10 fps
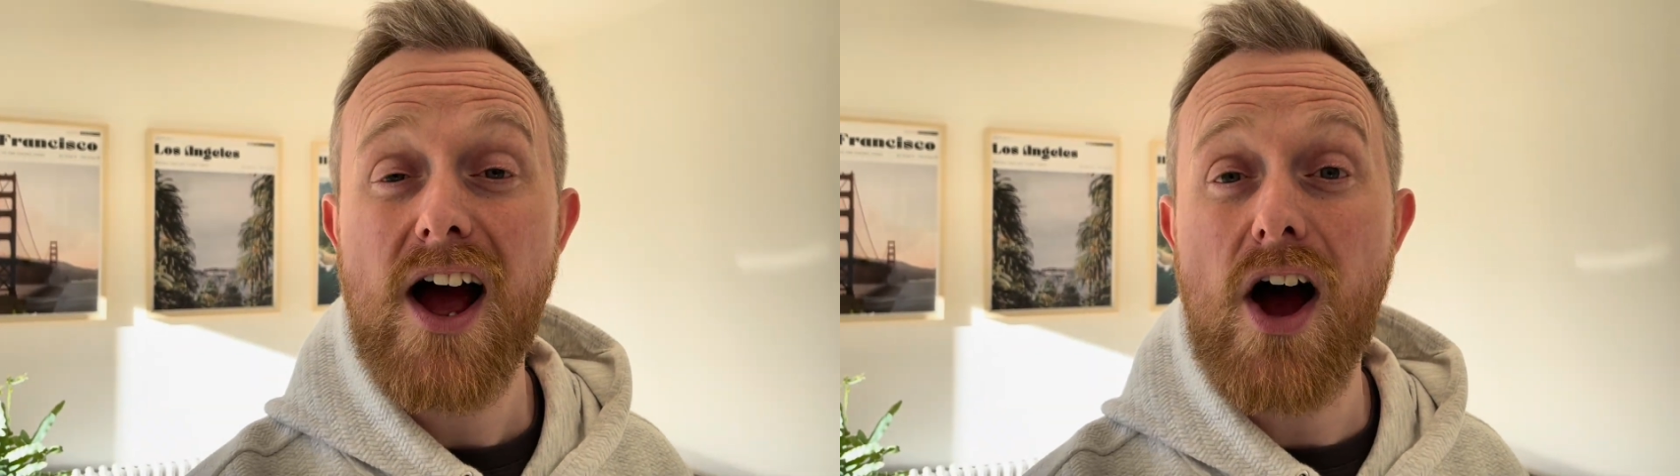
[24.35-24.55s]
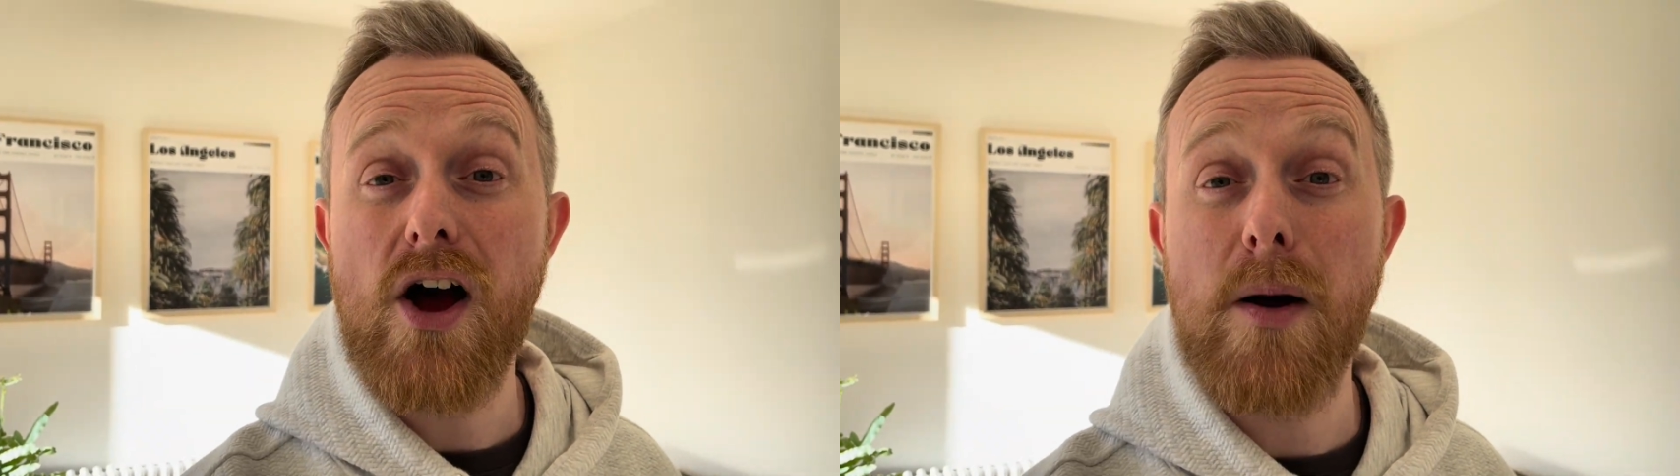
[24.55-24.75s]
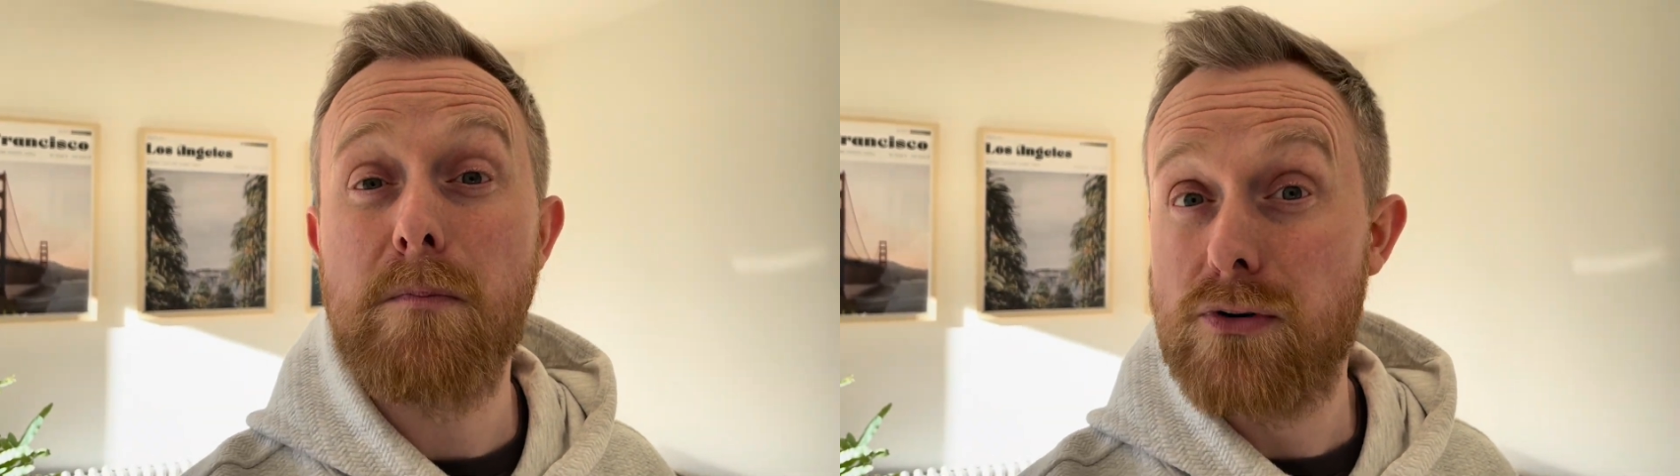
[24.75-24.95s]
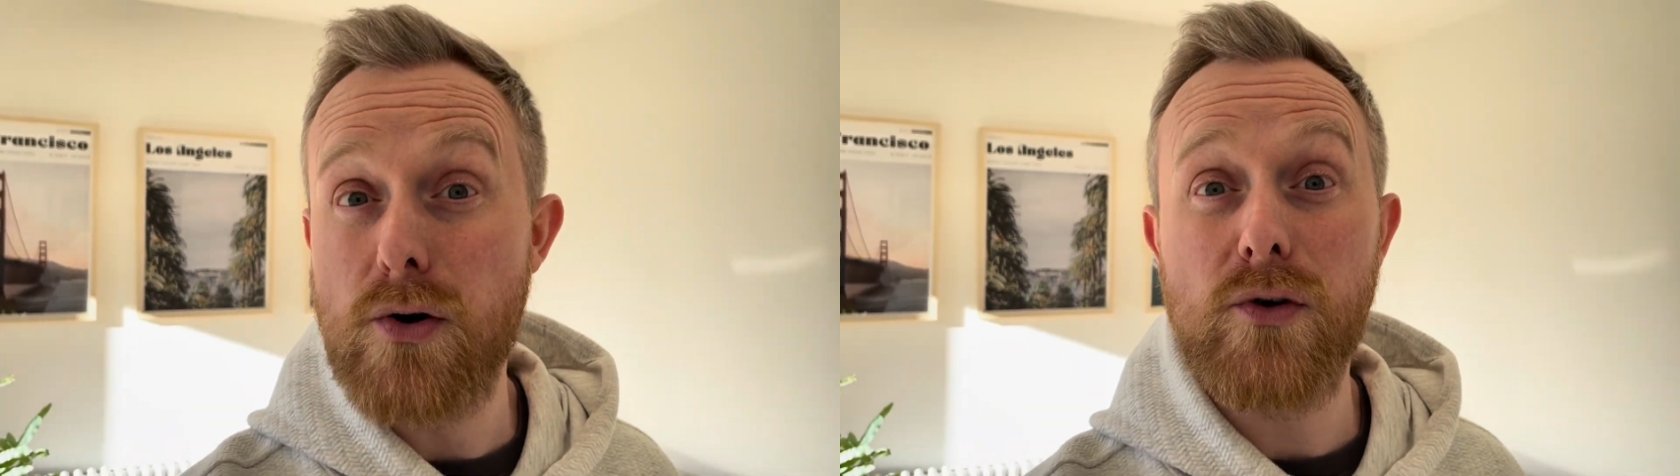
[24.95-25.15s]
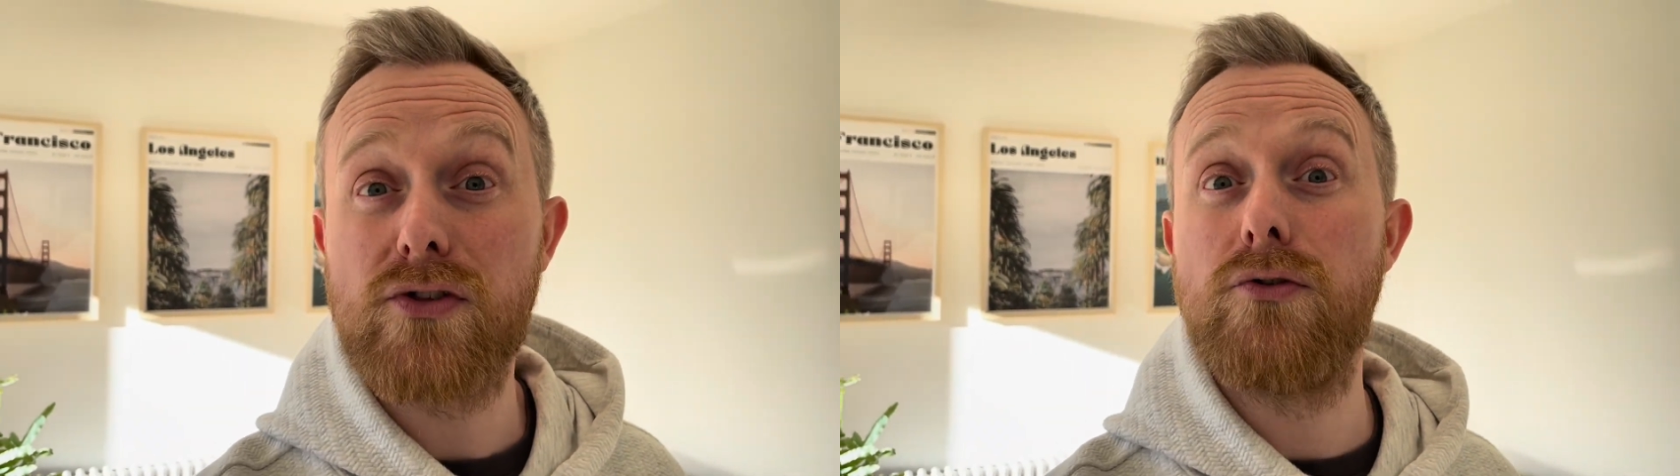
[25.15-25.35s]
uh,
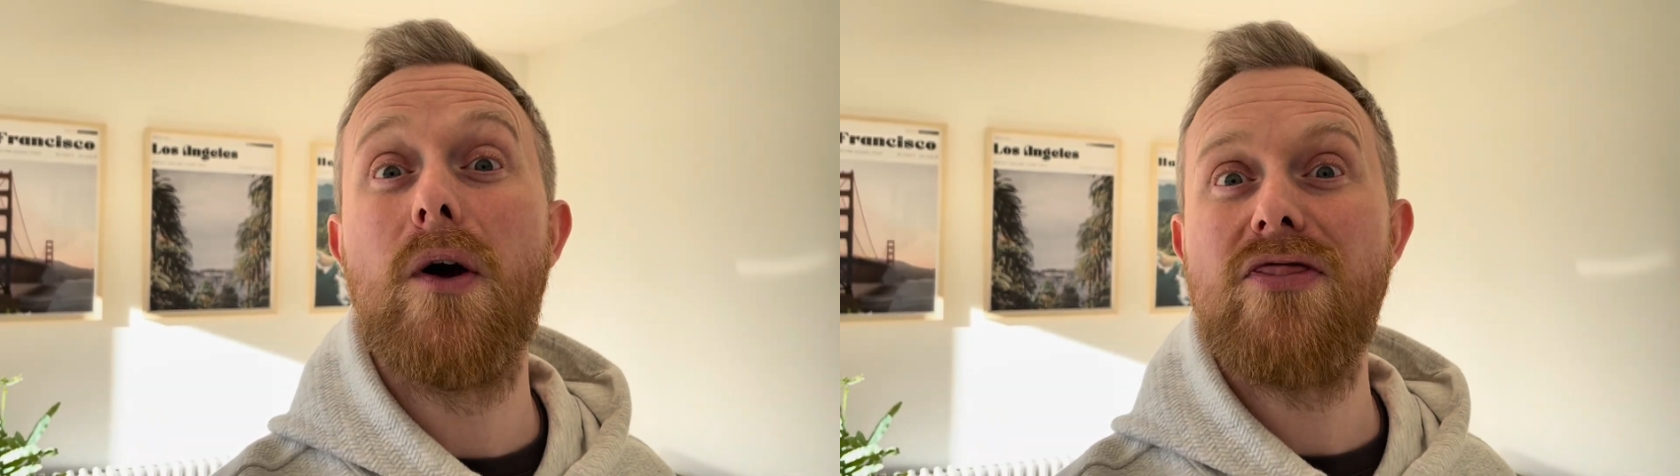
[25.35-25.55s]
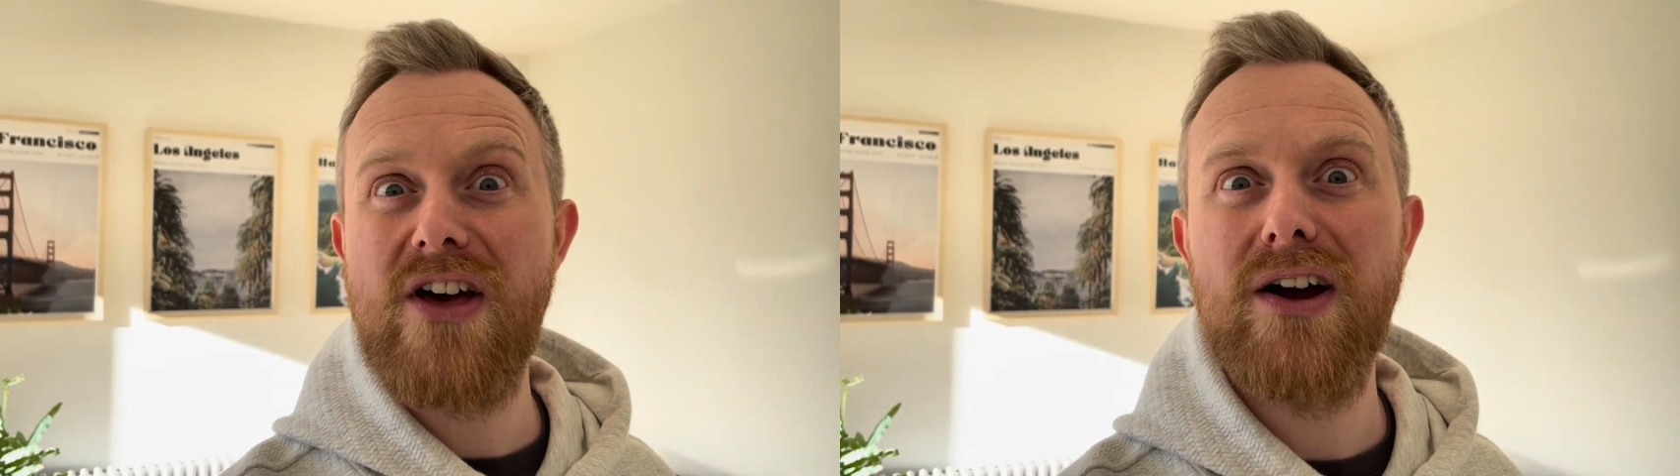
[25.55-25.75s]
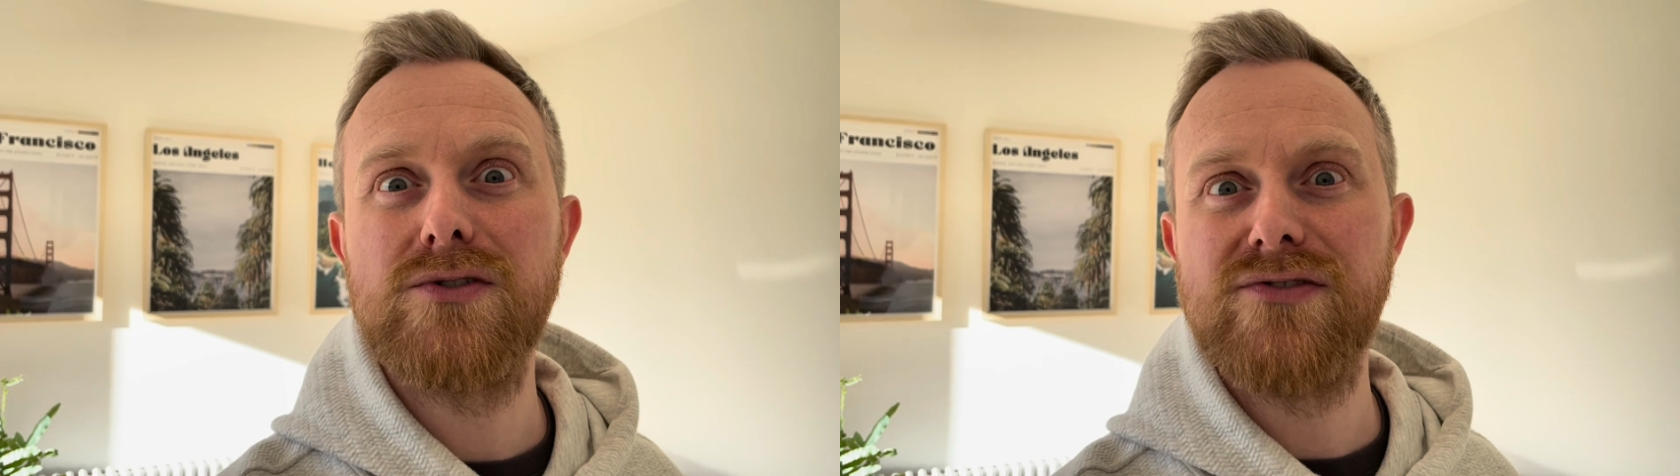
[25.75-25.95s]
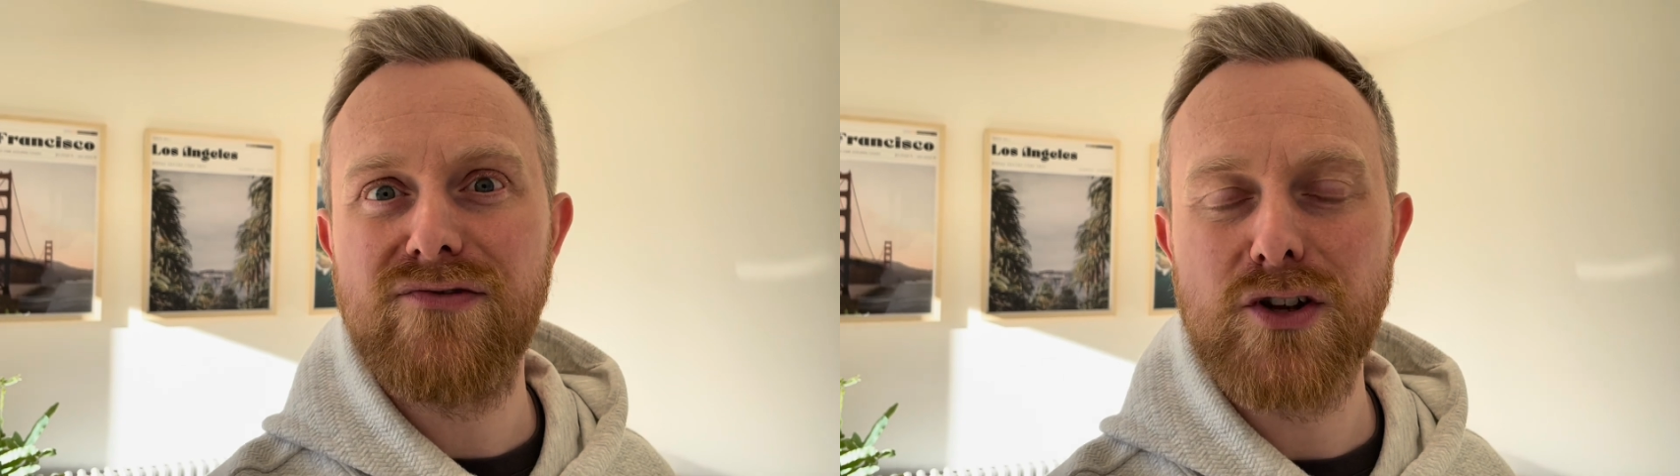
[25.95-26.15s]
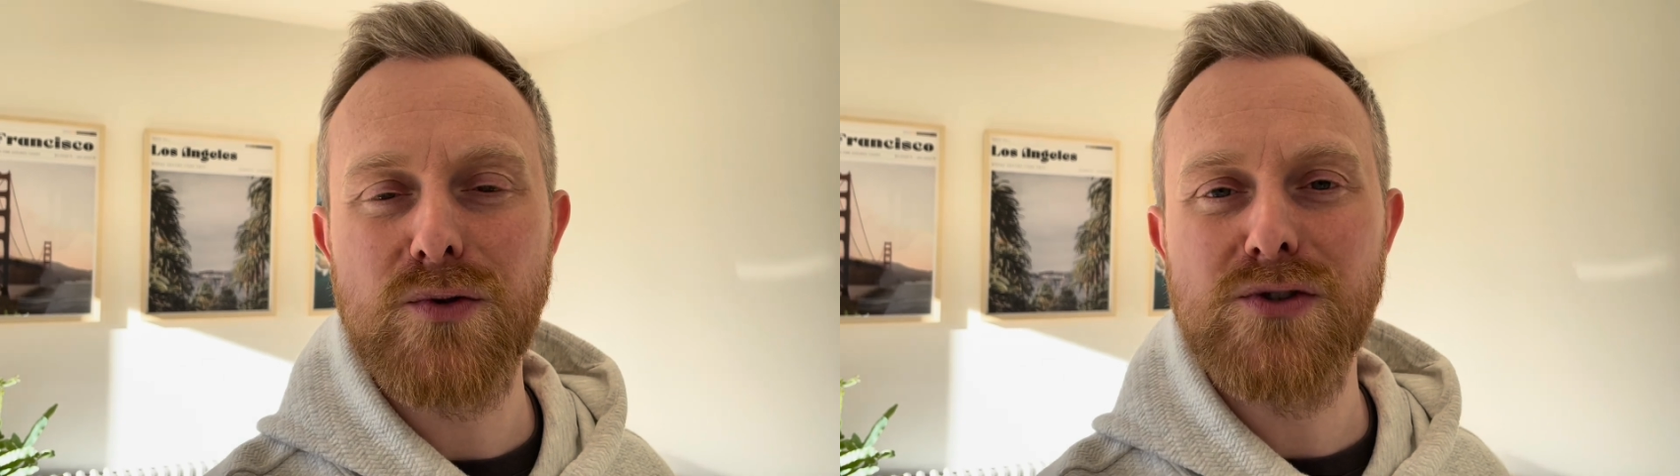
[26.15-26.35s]
broke through a thousand
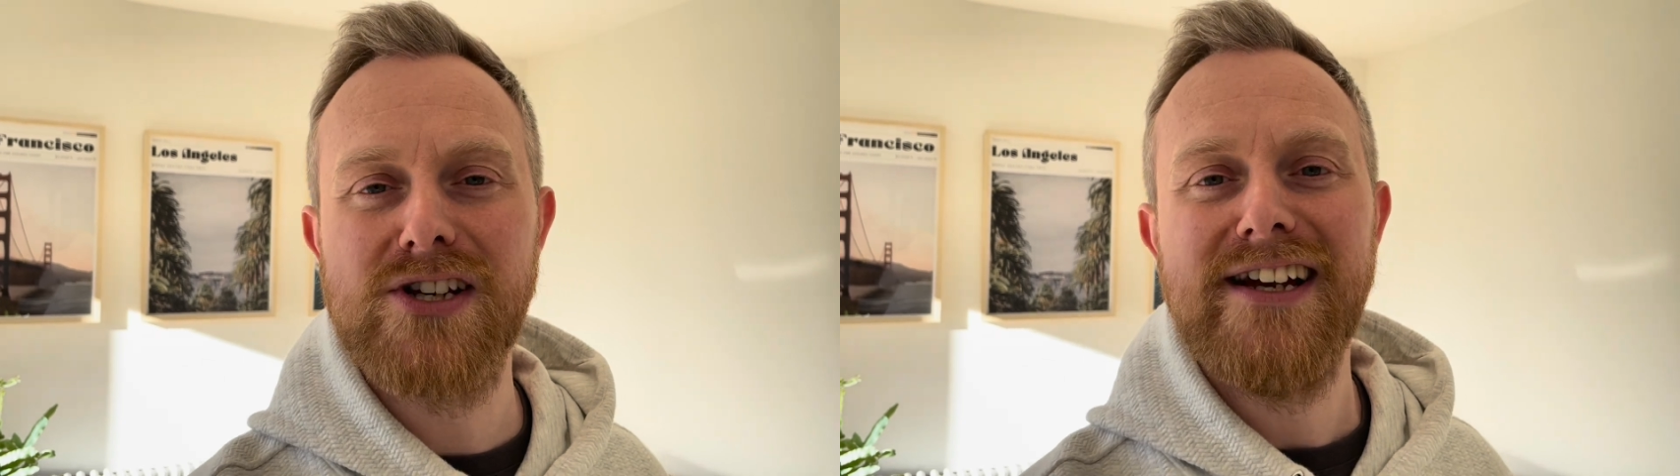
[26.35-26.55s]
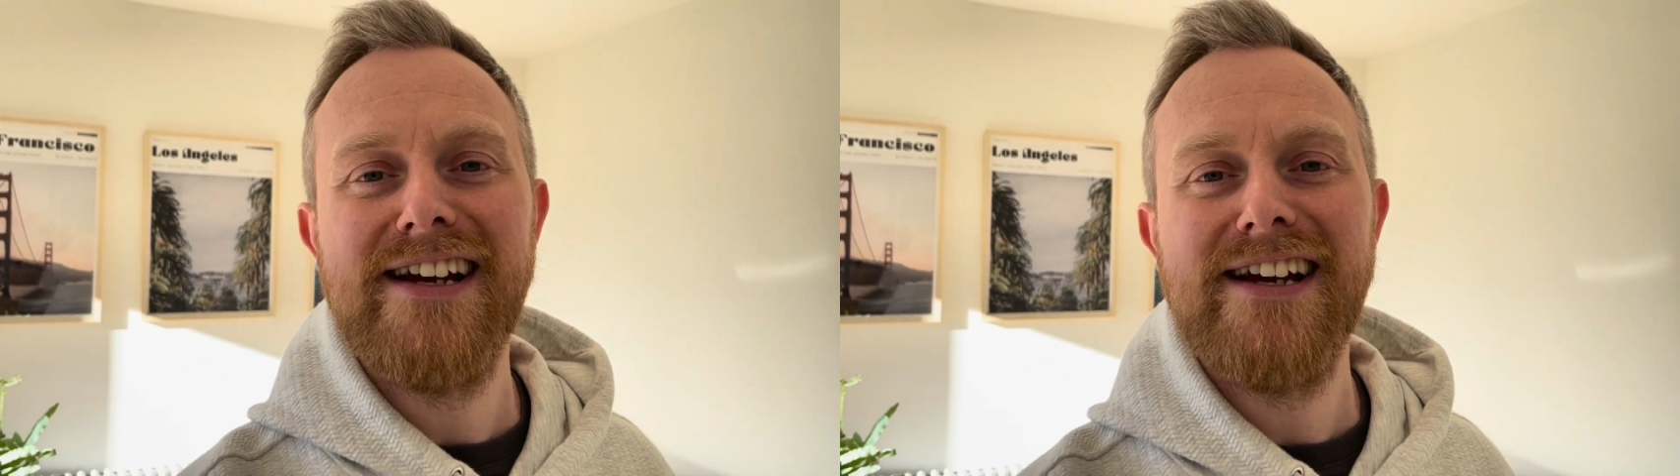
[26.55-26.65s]
views.